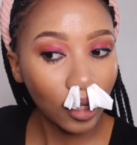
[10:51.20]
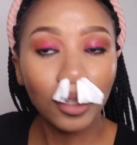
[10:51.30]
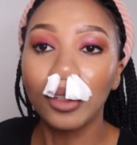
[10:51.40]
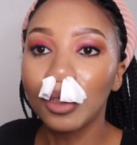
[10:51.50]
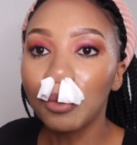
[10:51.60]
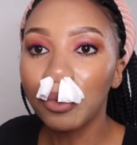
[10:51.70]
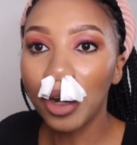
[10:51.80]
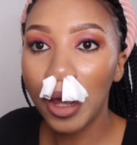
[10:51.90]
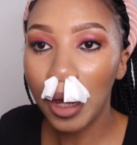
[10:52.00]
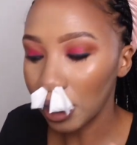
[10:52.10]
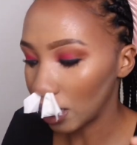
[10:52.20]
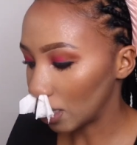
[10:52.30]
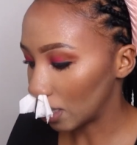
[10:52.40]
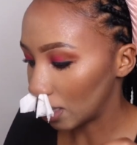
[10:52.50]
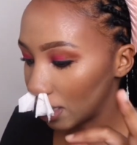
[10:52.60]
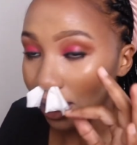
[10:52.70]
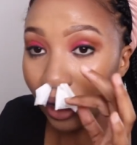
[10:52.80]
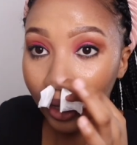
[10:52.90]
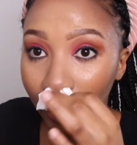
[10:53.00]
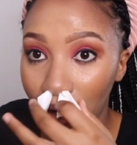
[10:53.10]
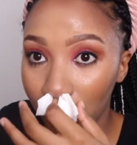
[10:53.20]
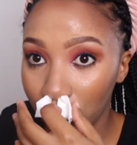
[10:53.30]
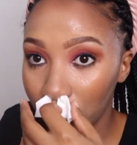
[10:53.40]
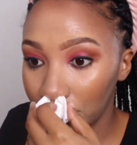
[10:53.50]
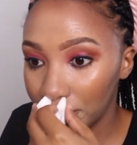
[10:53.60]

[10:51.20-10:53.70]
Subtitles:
The spray is the ghetto.